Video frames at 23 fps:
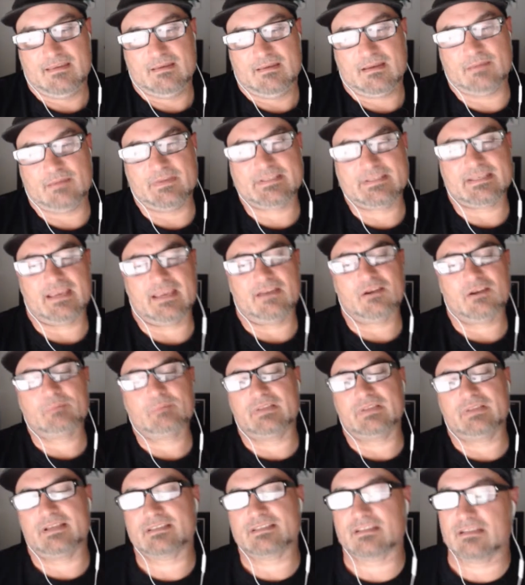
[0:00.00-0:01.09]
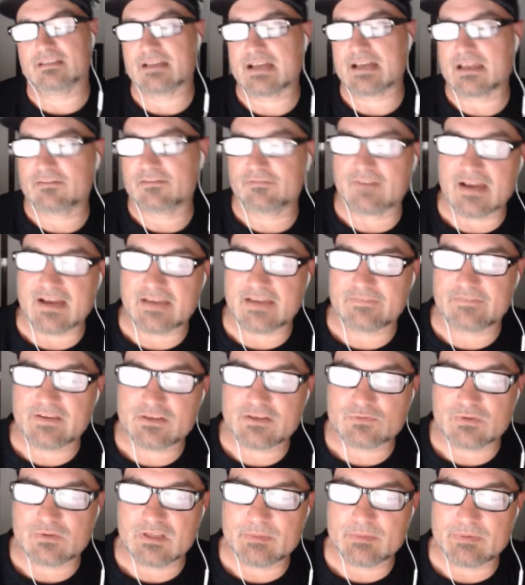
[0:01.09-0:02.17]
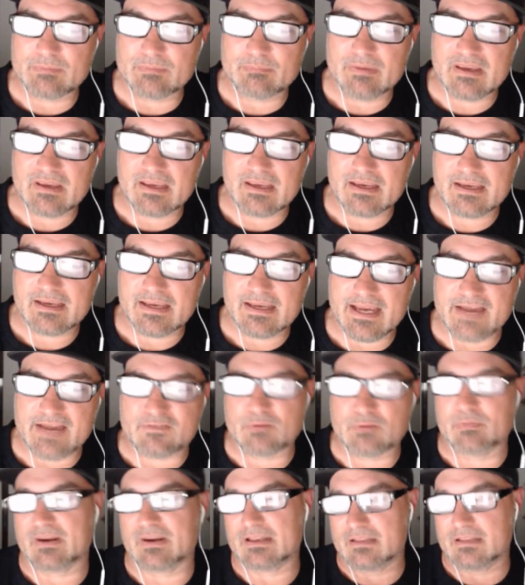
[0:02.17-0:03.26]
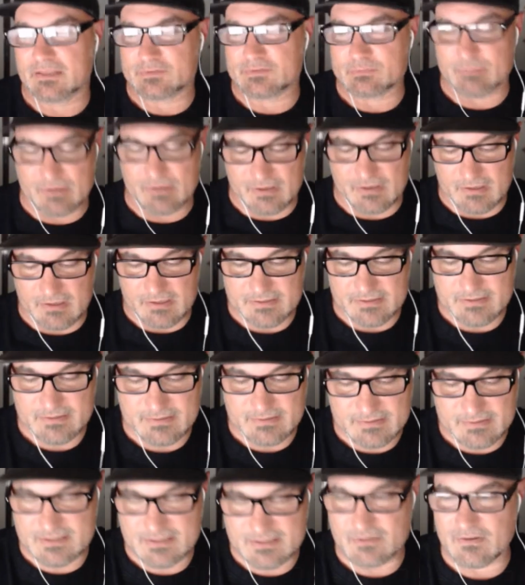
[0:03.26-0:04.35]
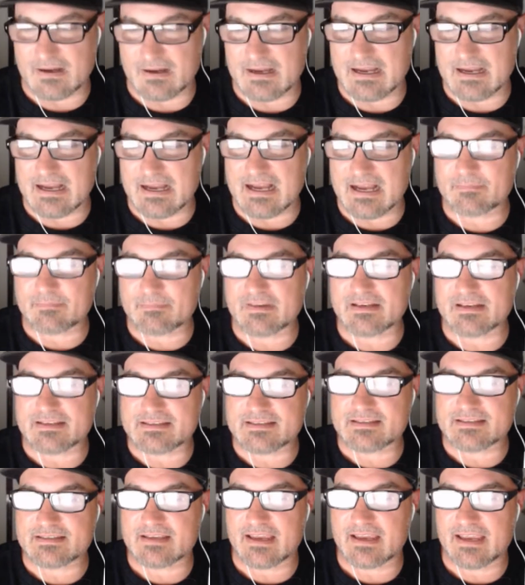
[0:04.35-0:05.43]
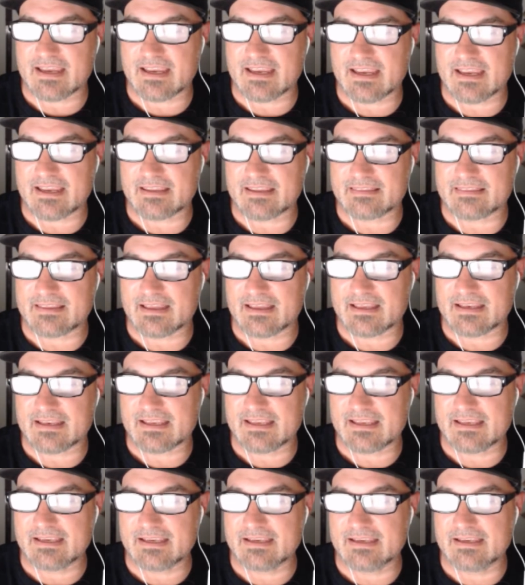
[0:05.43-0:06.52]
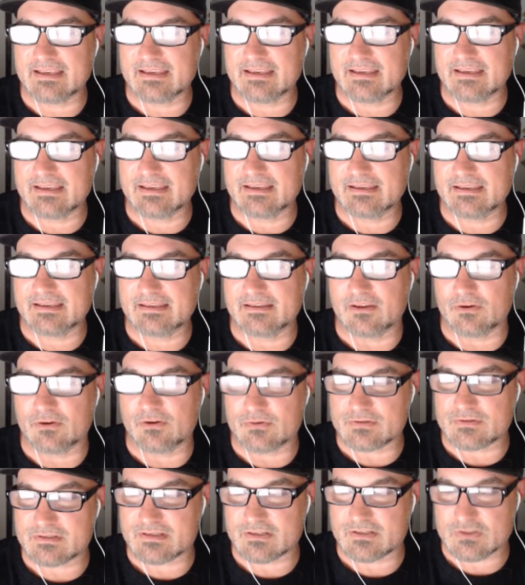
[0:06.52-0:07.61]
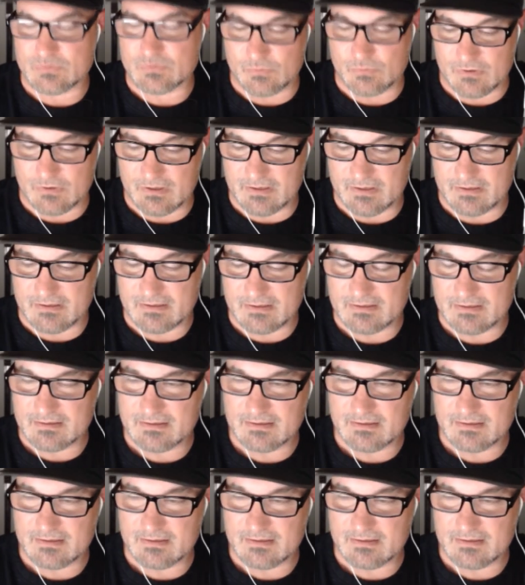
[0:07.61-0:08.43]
I'm going to say Erik plays a lot. 5e's really been big. Everybody loves bards. So I'm going to say that he knows this one